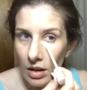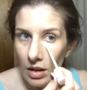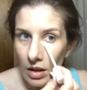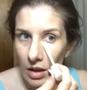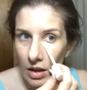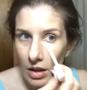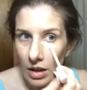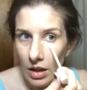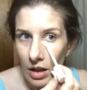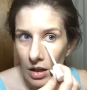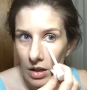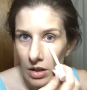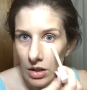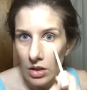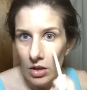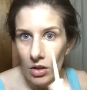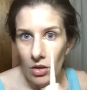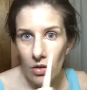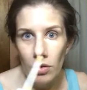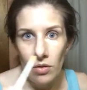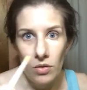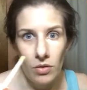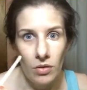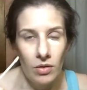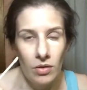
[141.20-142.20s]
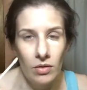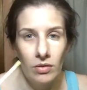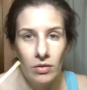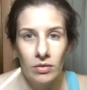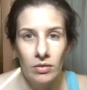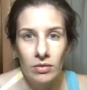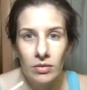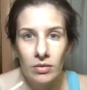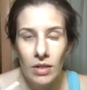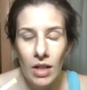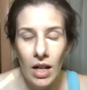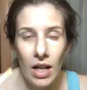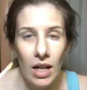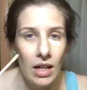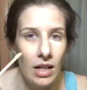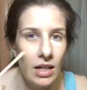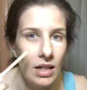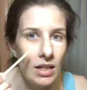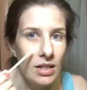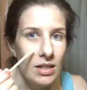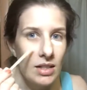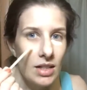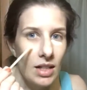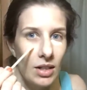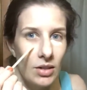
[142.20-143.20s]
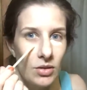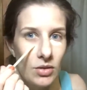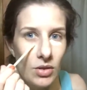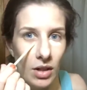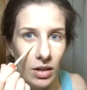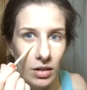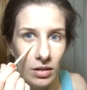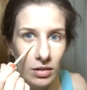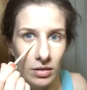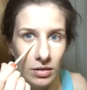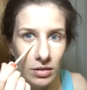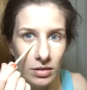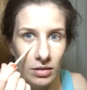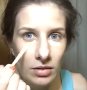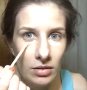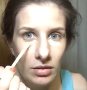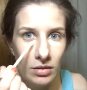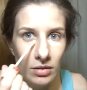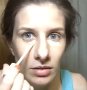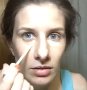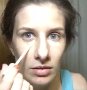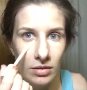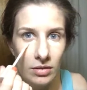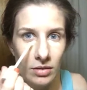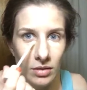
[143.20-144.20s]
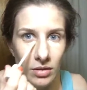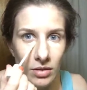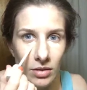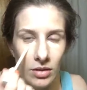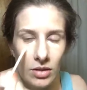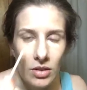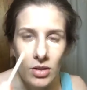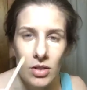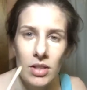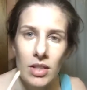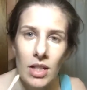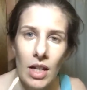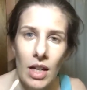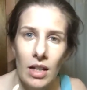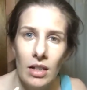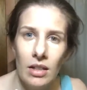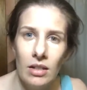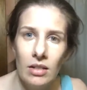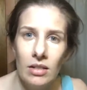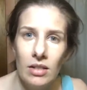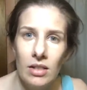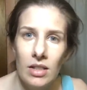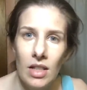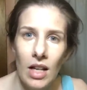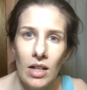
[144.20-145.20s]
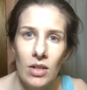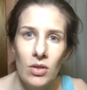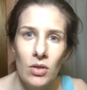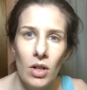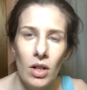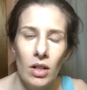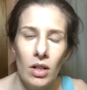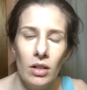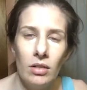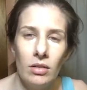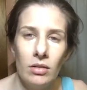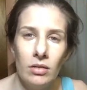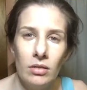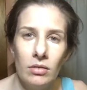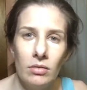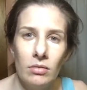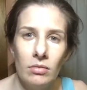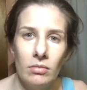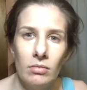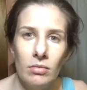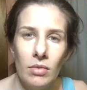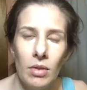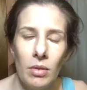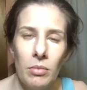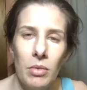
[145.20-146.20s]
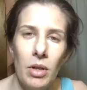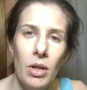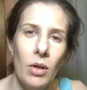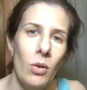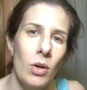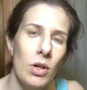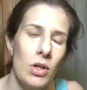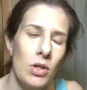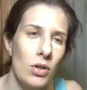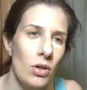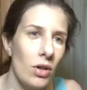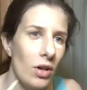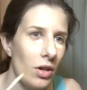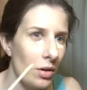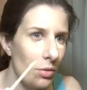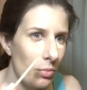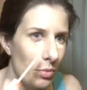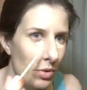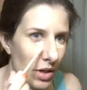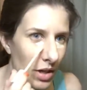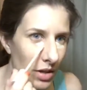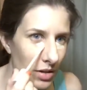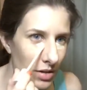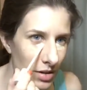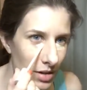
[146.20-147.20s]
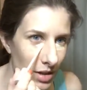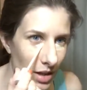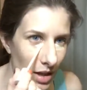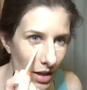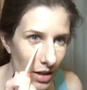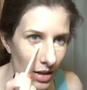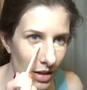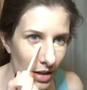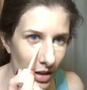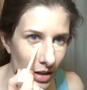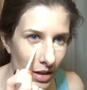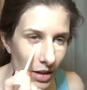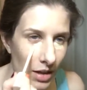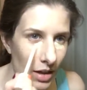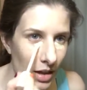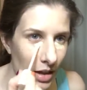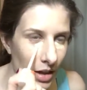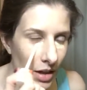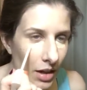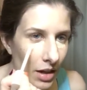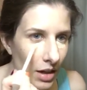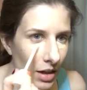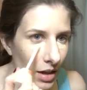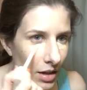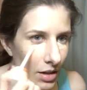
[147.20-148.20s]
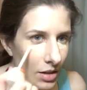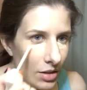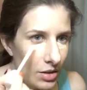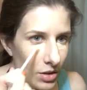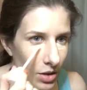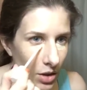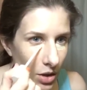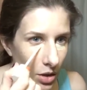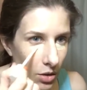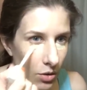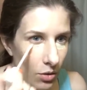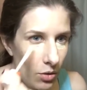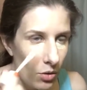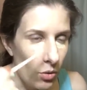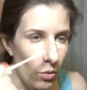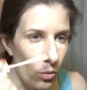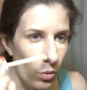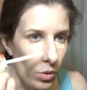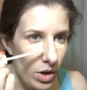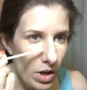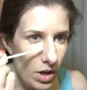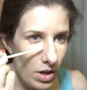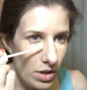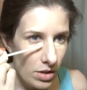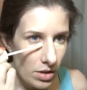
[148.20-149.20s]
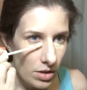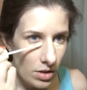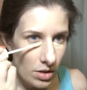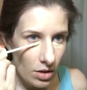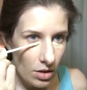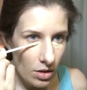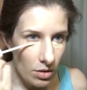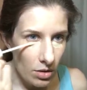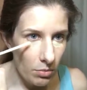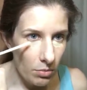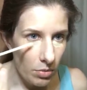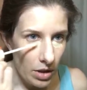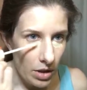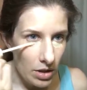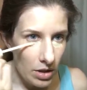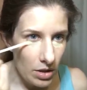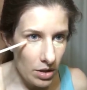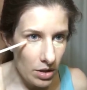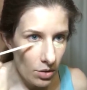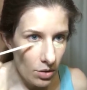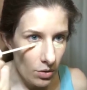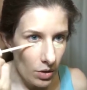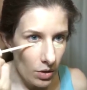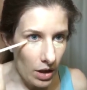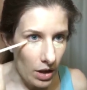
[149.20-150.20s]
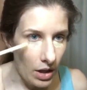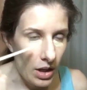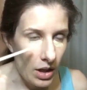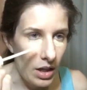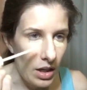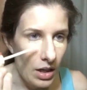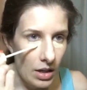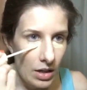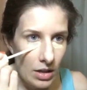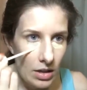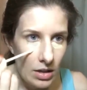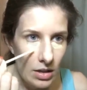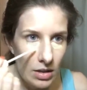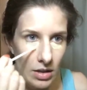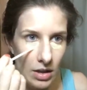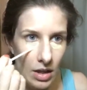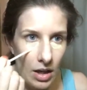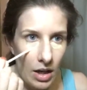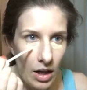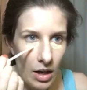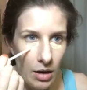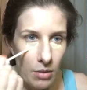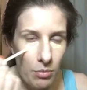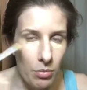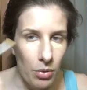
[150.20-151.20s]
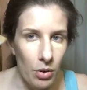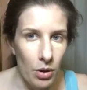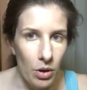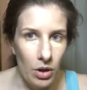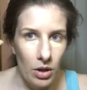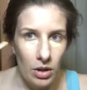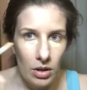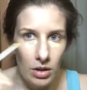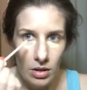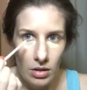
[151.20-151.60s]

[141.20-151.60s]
And hi, Sandra. Or Sadra. Not quite sure how to pronounce that. So what I start by doing is I put